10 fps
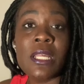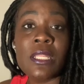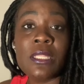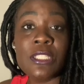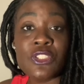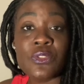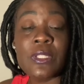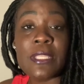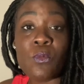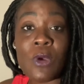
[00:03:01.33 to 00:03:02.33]

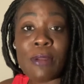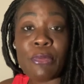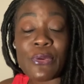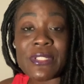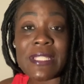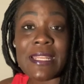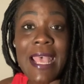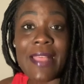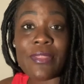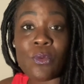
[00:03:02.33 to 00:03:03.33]
literally one person
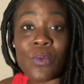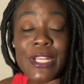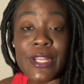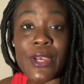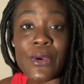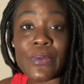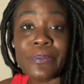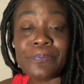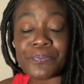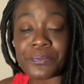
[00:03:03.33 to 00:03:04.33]
at the window,
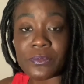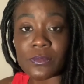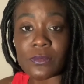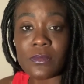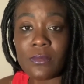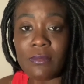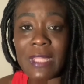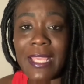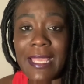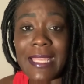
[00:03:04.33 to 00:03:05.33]

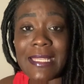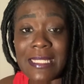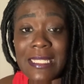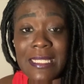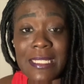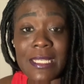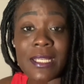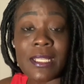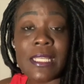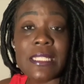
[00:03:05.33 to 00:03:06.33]
and he
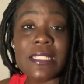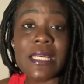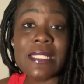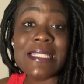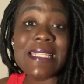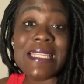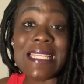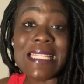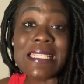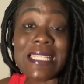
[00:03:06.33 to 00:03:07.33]
does the
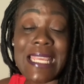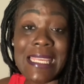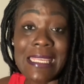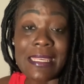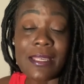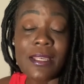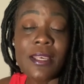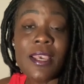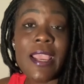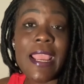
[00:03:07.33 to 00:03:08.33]
intake,
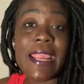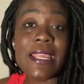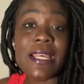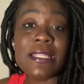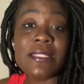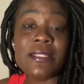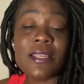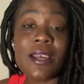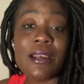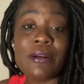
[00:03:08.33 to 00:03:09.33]
and
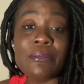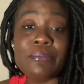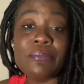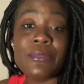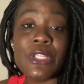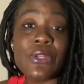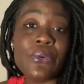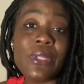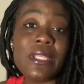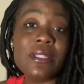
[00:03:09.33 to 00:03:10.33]
you know,
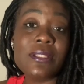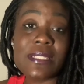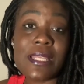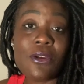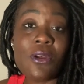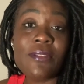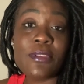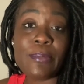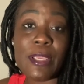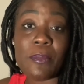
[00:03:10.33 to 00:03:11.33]
he looks at all the
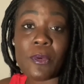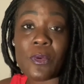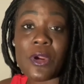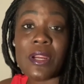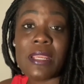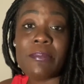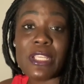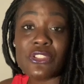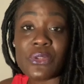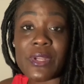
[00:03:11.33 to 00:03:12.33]
paperwork and makes
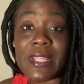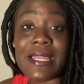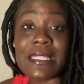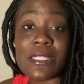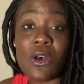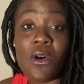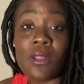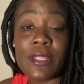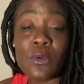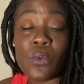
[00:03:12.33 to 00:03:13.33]
sure that it's all
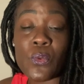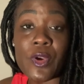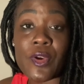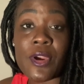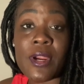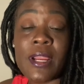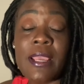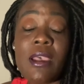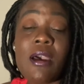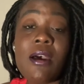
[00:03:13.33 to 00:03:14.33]
in order,
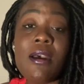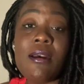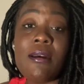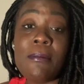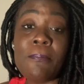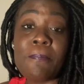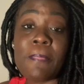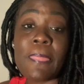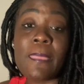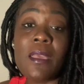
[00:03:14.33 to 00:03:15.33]

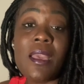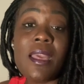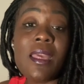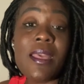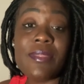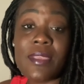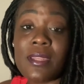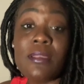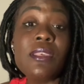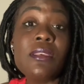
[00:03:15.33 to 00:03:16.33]
and then
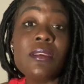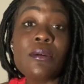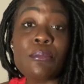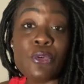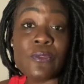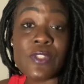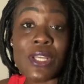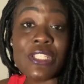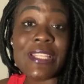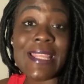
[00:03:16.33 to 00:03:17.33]
he moves
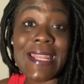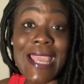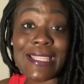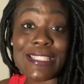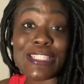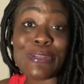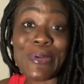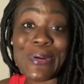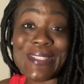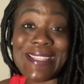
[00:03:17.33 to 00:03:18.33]
on to the next
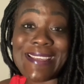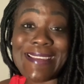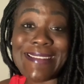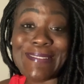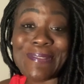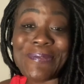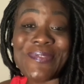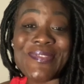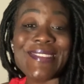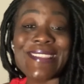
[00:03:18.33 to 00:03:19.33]
person.
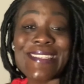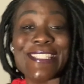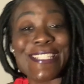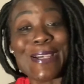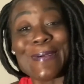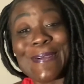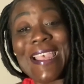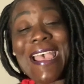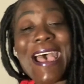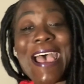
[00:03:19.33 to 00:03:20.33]
So
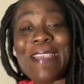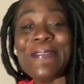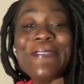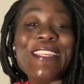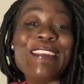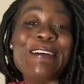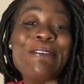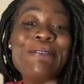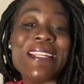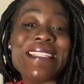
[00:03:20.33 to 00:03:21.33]
I'll video
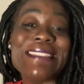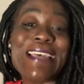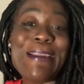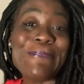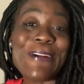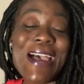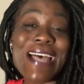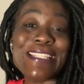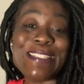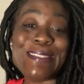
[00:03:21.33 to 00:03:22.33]
when it's time for
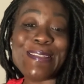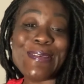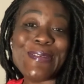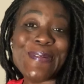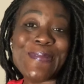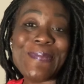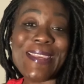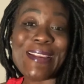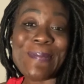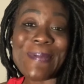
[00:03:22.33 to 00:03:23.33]
us to
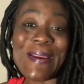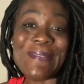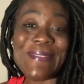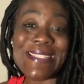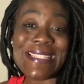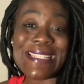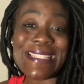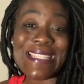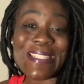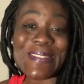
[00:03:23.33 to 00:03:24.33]
pick up our visas
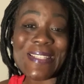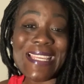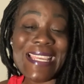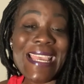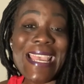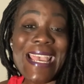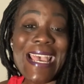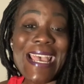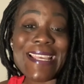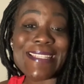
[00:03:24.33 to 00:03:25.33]
this week,
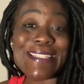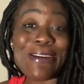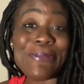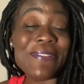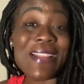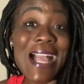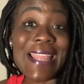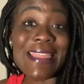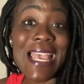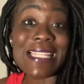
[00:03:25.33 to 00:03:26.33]
and we've
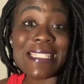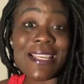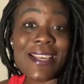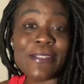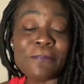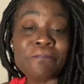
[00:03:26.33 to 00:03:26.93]
gotten that done.